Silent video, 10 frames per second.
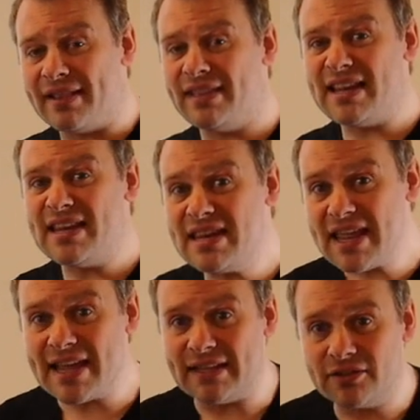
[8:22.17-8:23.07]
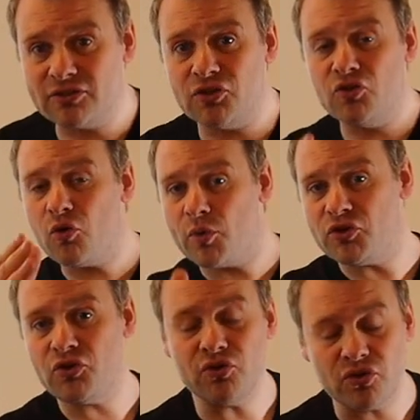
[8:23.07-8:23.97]
and they need to know
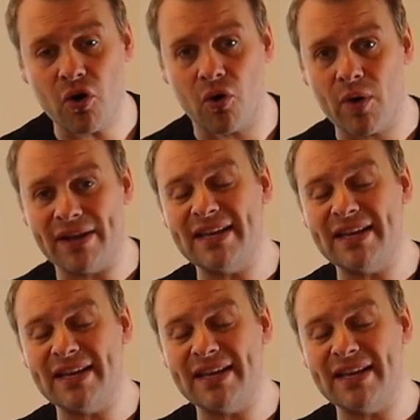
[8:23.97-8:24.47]
what you know